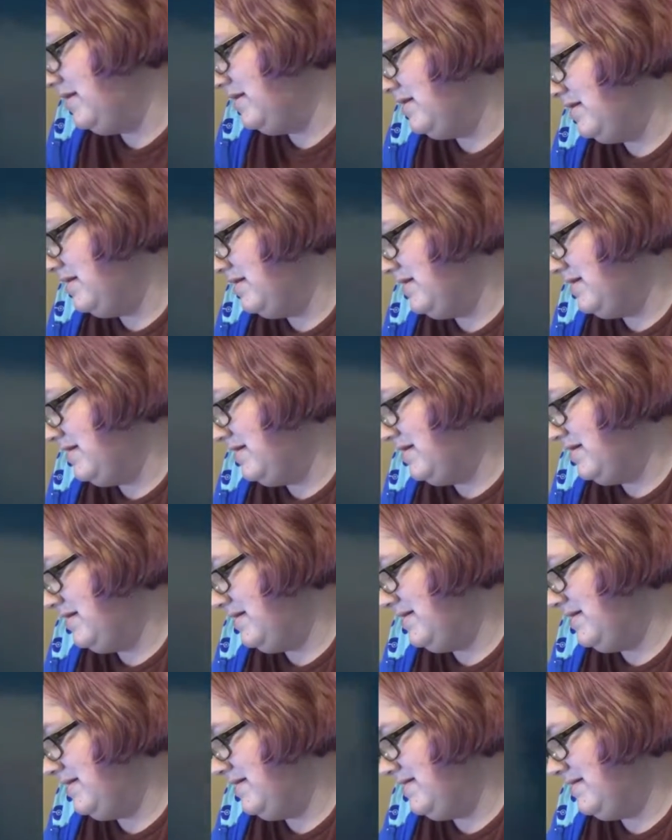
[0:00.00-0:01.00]

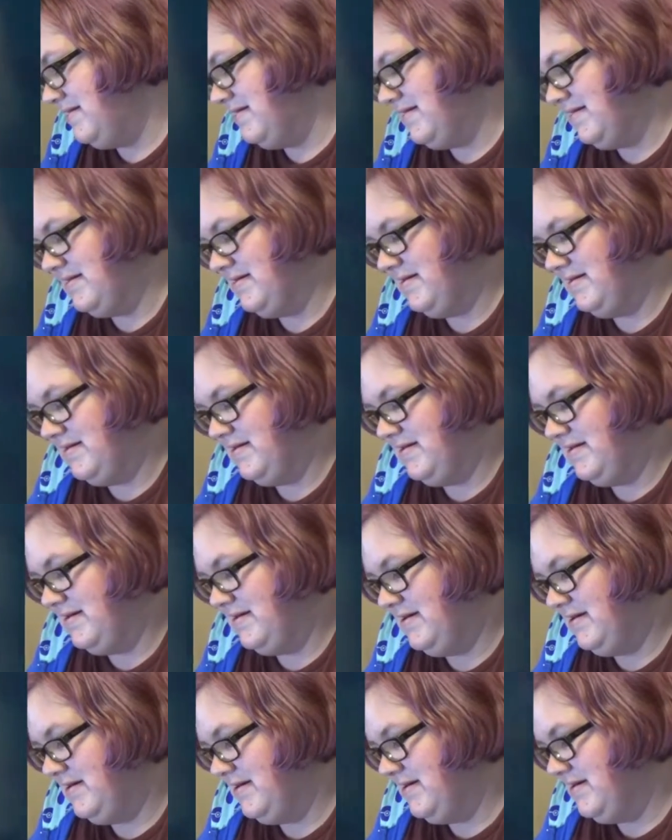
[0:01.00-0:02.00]

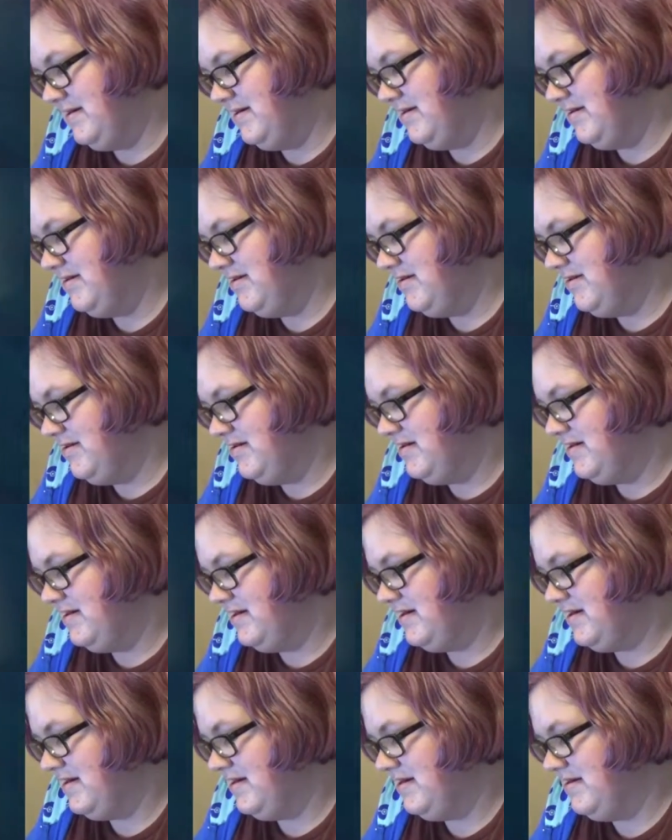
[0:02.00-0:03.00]

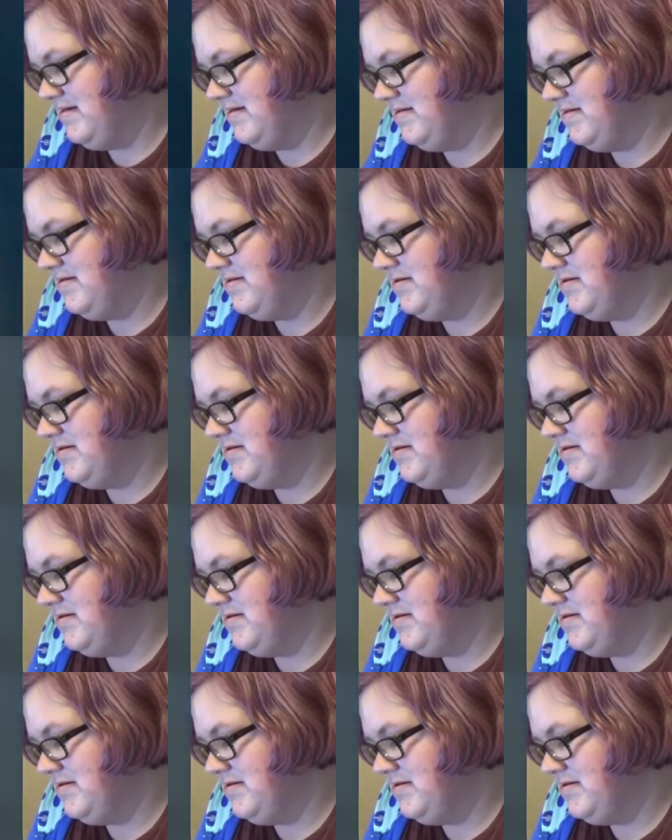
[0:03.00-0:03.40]
Nobody speaks.